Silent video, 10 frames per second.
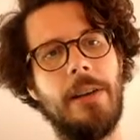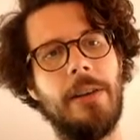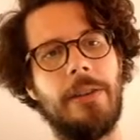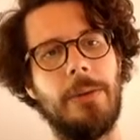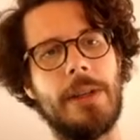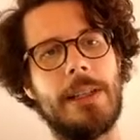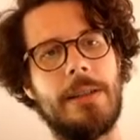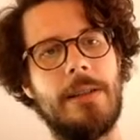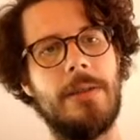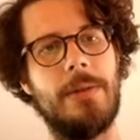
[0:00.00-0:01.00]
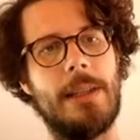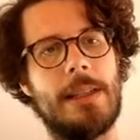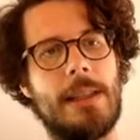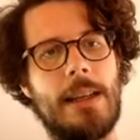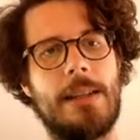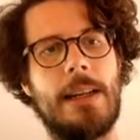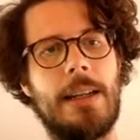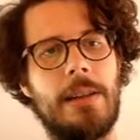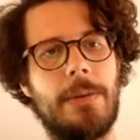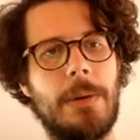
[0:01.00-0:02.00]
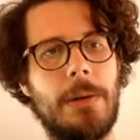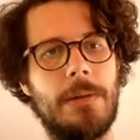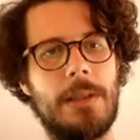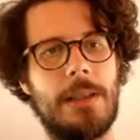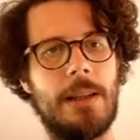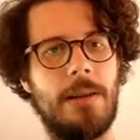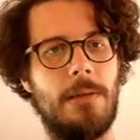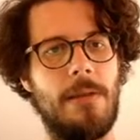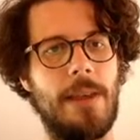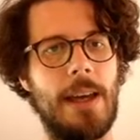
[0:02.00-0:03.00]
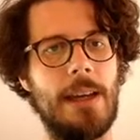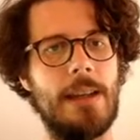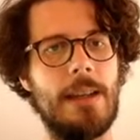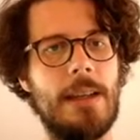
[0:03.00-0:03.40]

So what I do is that I quote the whole thing,